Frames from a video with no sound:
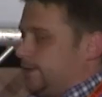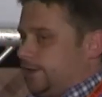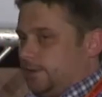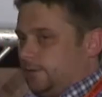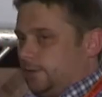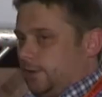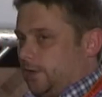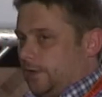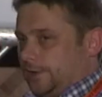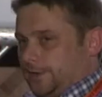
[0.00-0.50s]
although
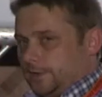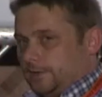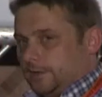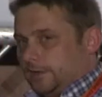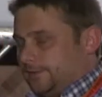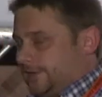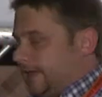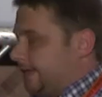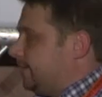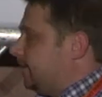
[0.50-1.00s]
I don't have
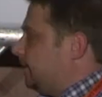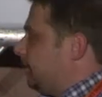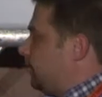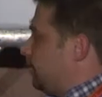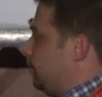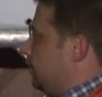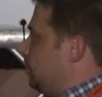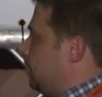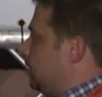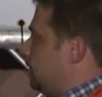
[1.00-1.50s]
data to show
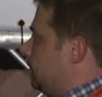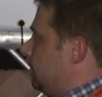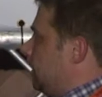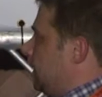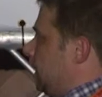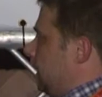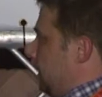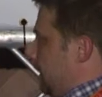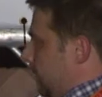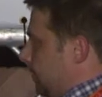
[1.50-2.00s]
you,
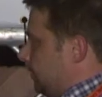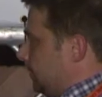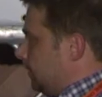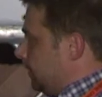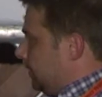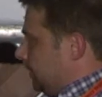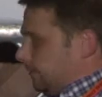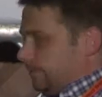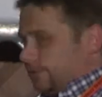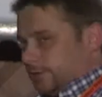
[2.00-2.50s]
is that there
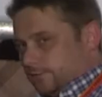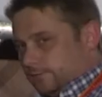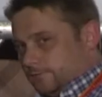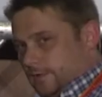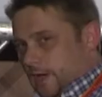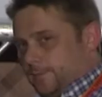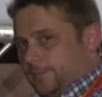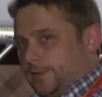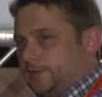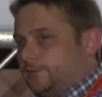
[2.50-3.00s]
is a
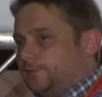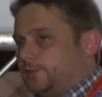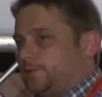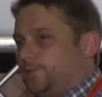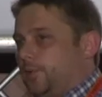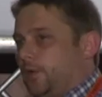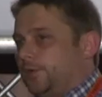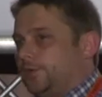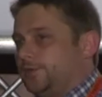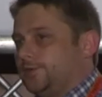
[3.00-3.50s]
rapid
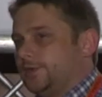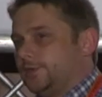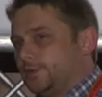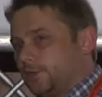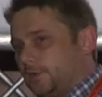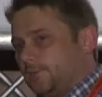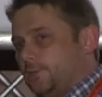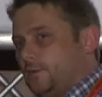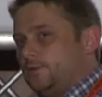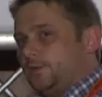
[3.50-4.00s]
response. Its
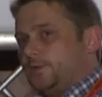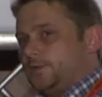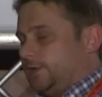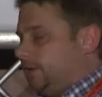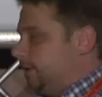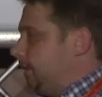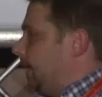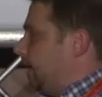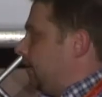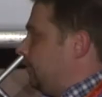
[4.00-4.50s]
community
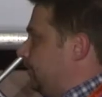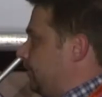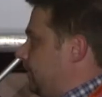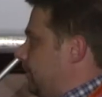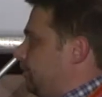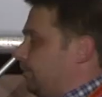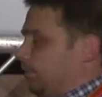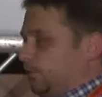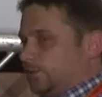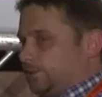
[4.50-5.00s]
now
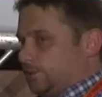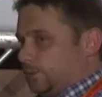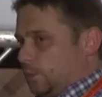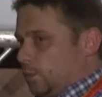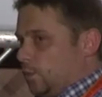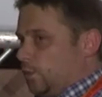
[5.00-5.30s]
resembles the warm